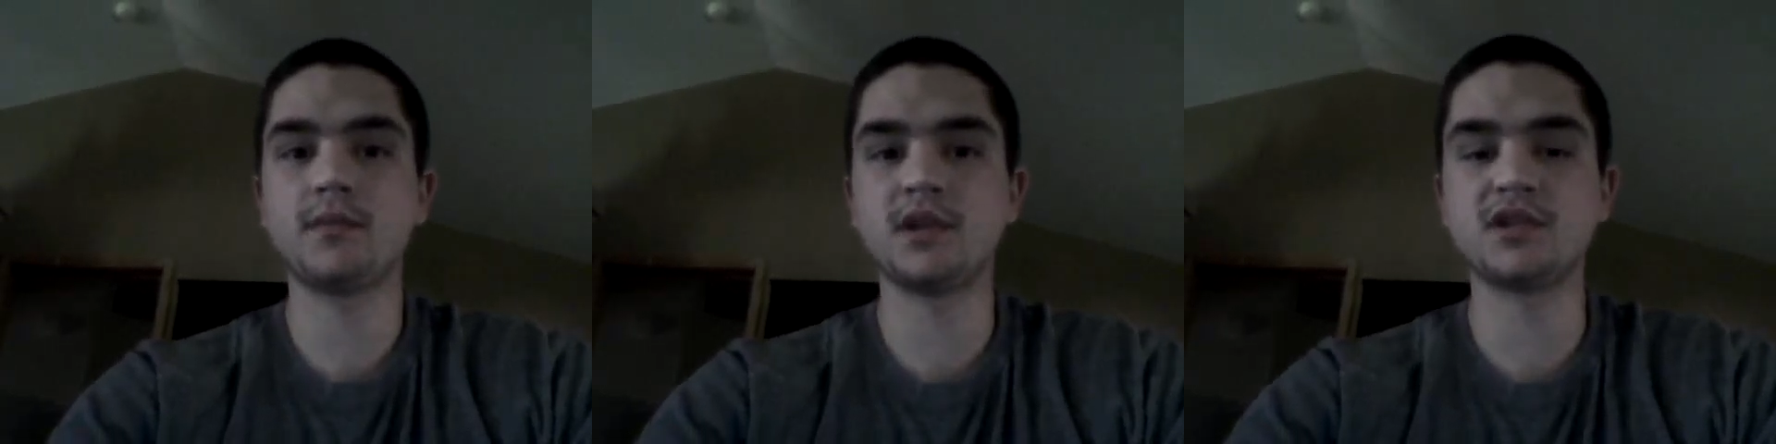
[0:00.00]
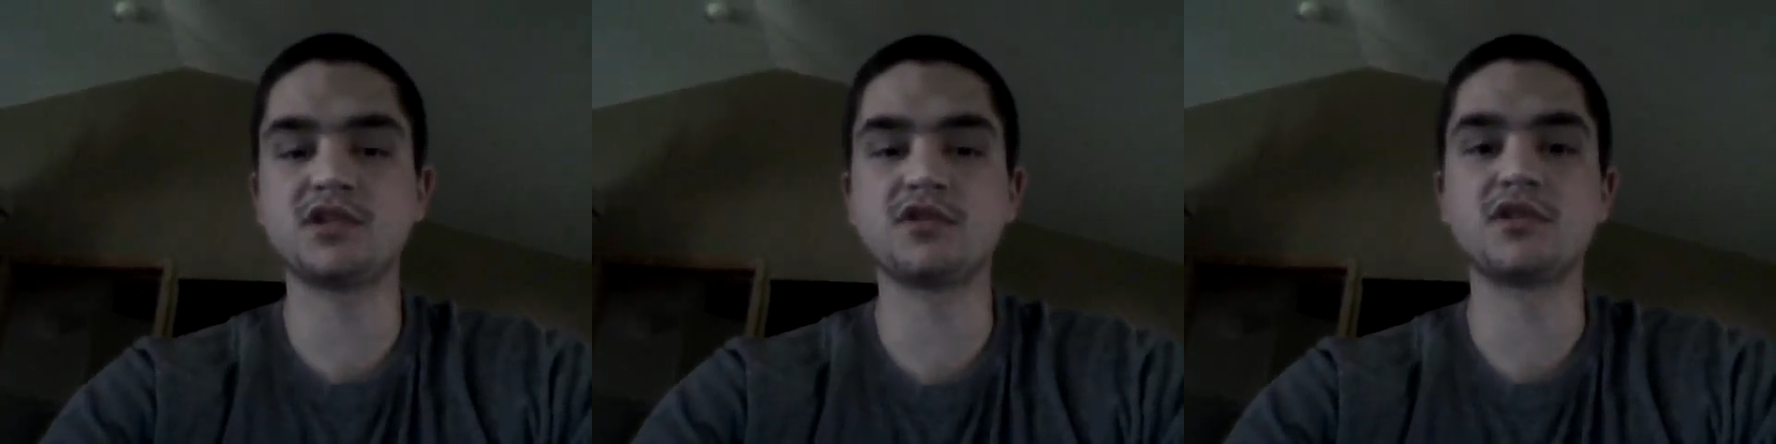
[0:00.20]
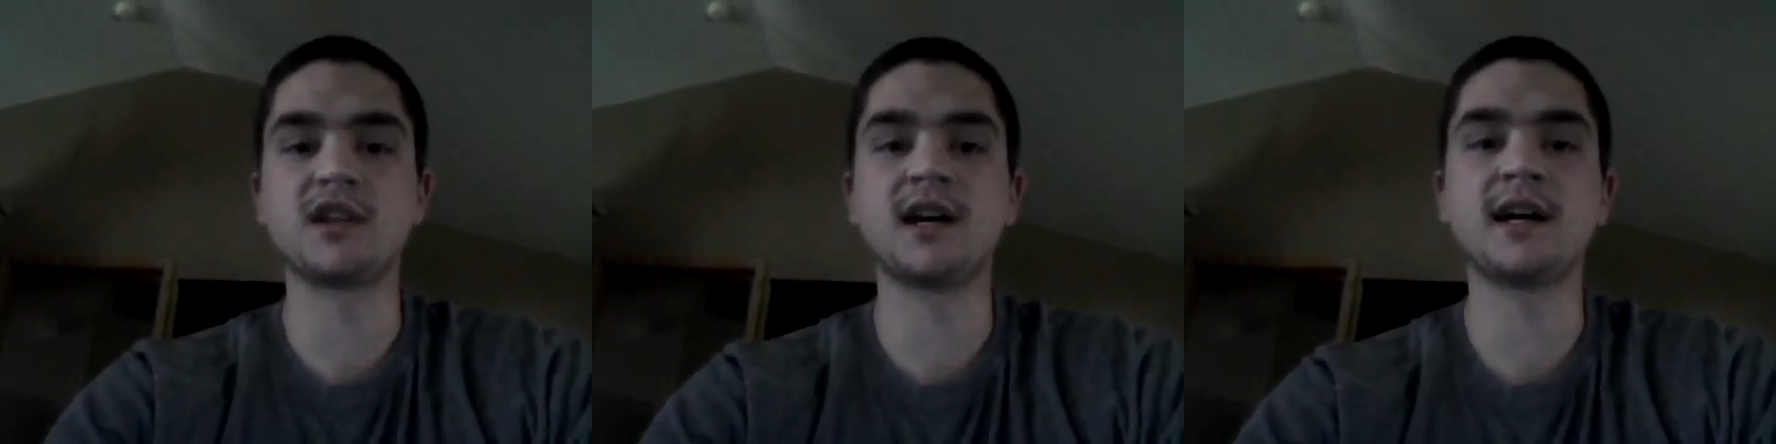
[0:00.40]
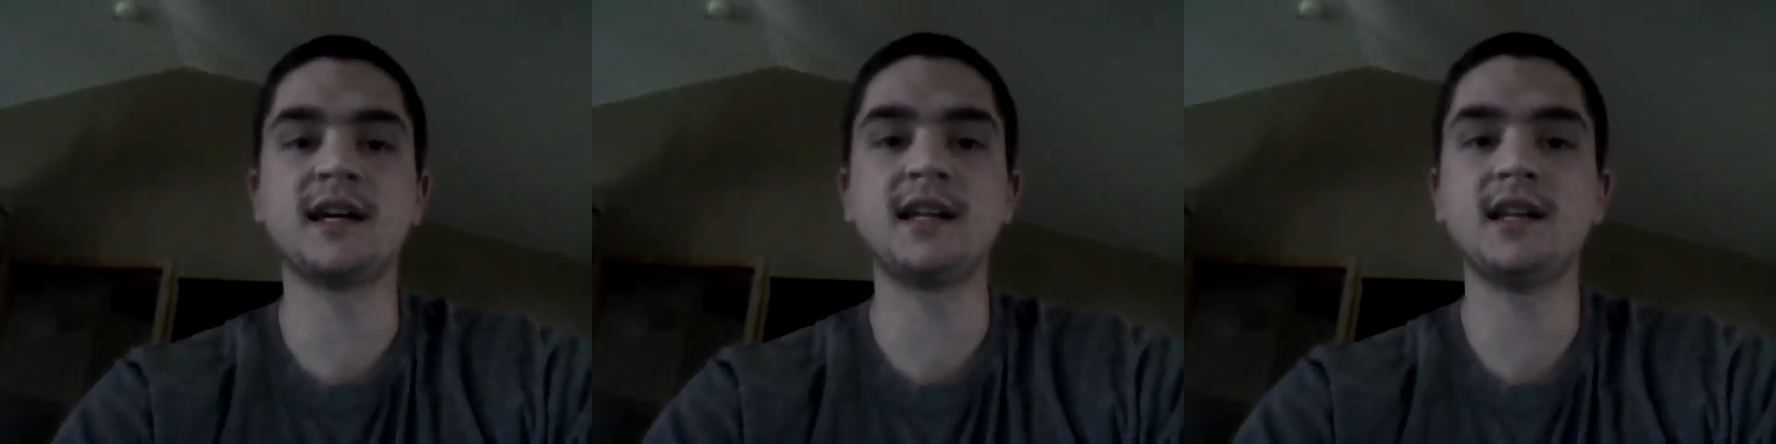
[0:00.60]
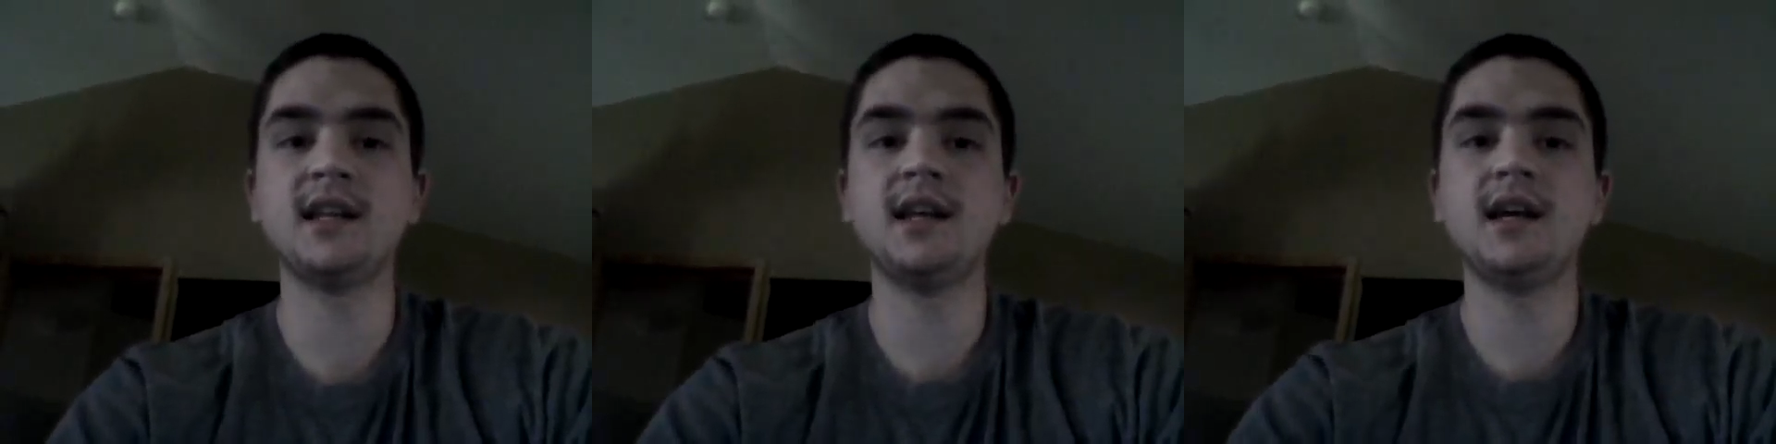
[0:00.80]
certain
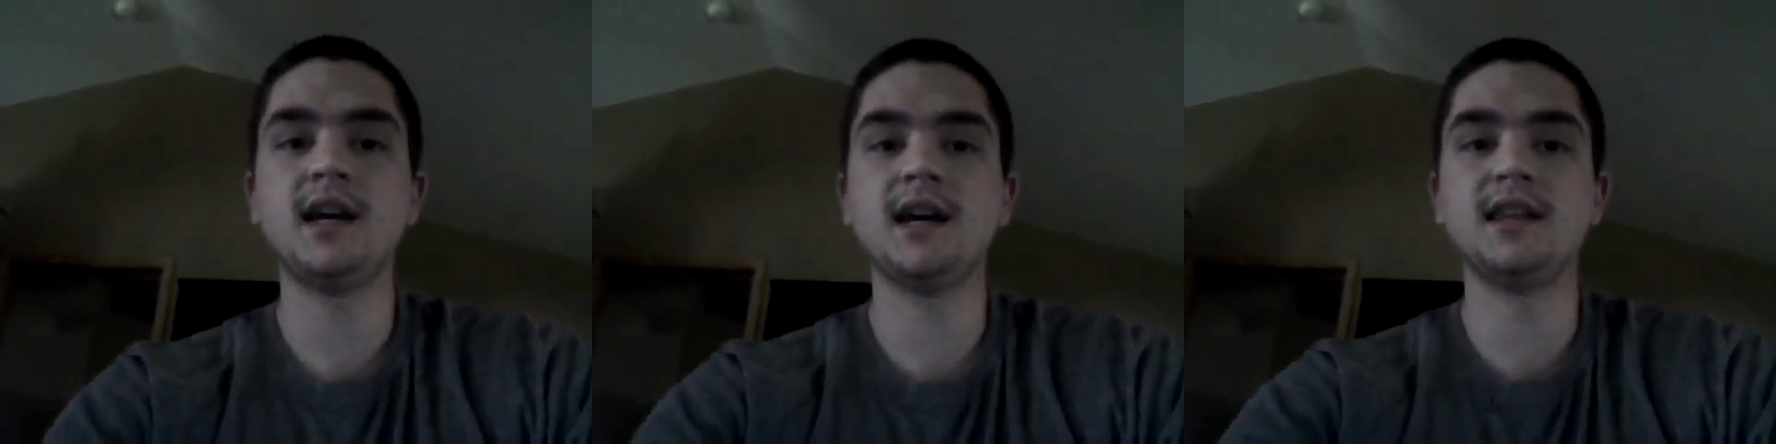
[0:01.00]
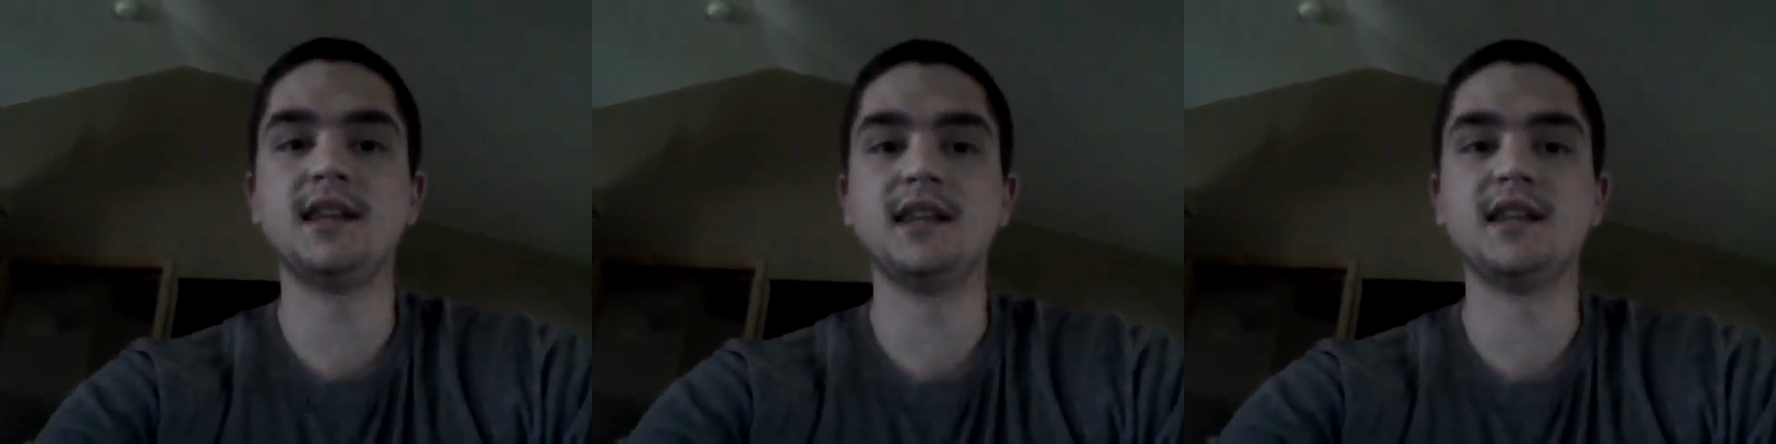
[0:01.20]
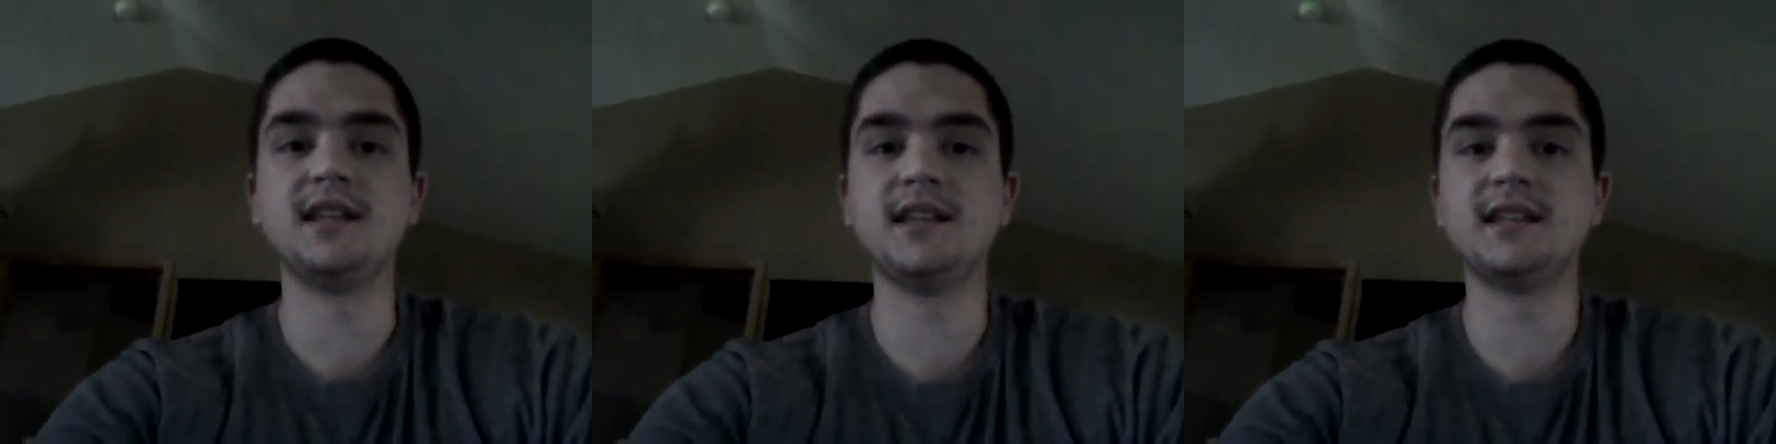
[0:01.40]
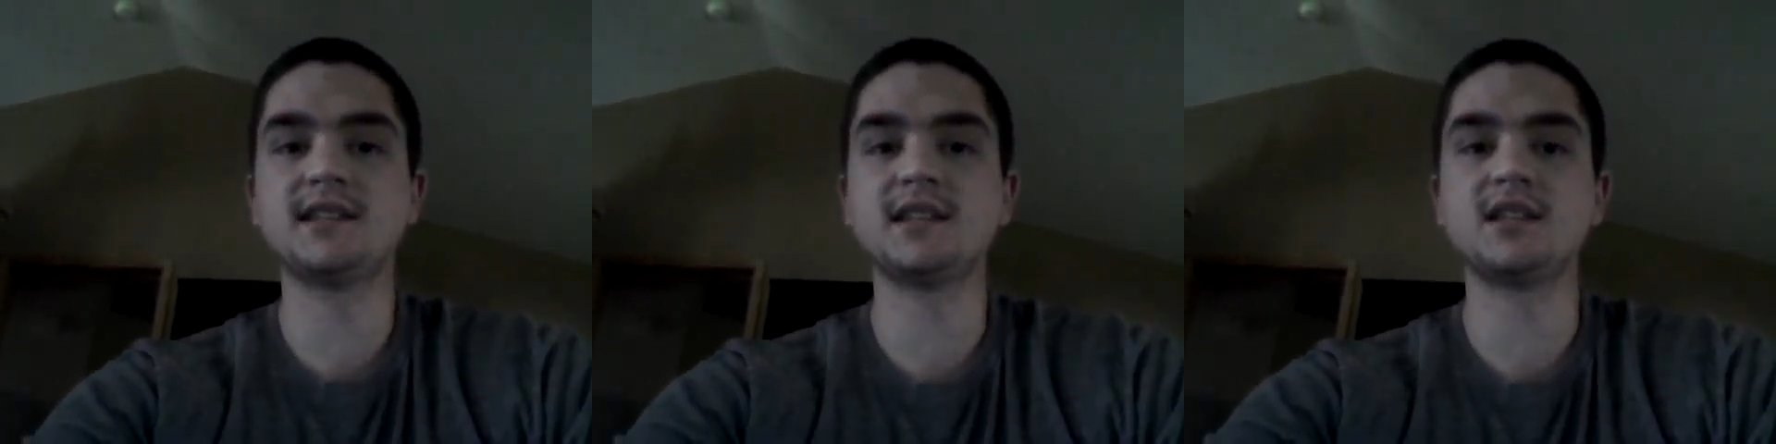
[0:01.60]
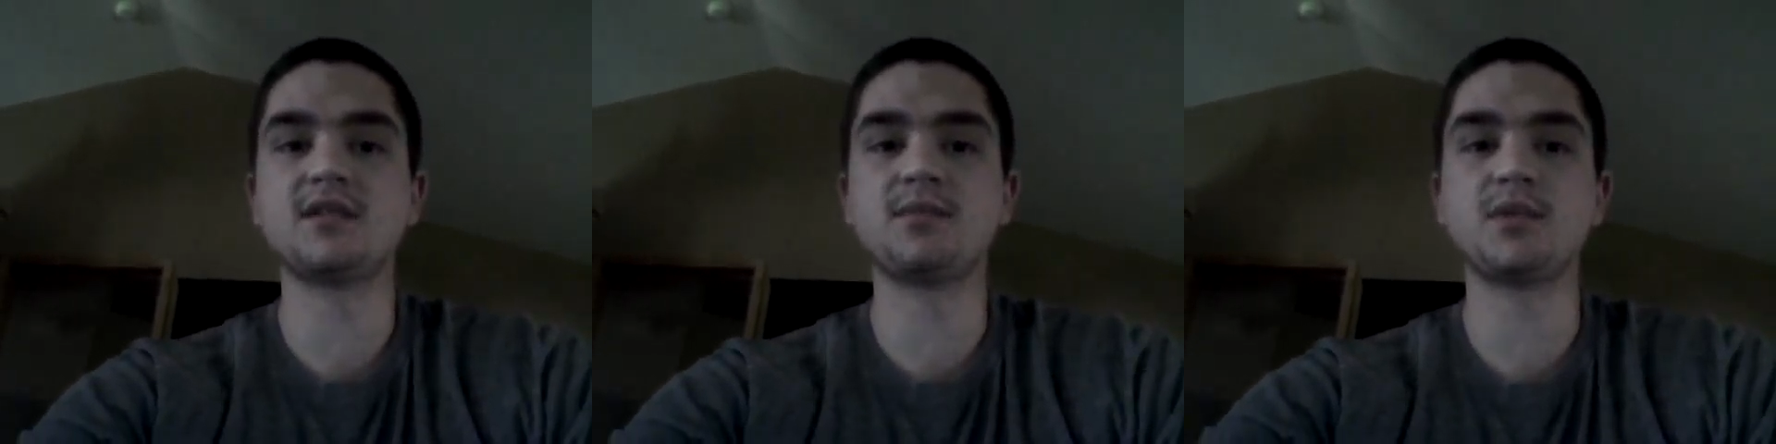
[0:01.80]
height, and then the distance